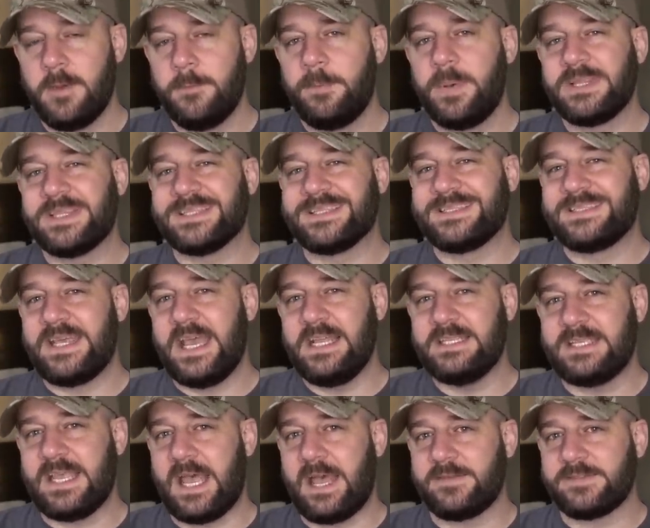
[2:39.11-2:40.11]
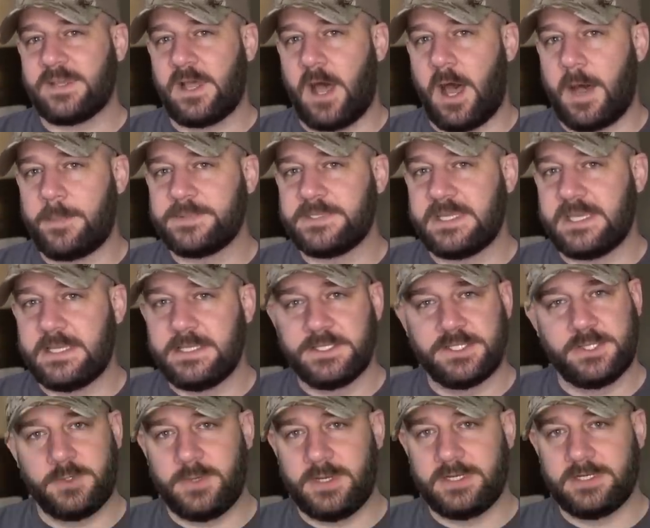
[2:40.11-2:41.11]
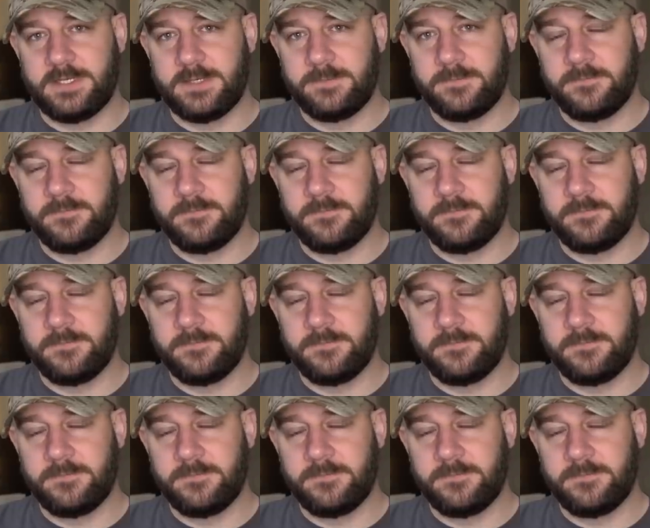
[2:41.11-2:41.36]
But the states have to opt into it.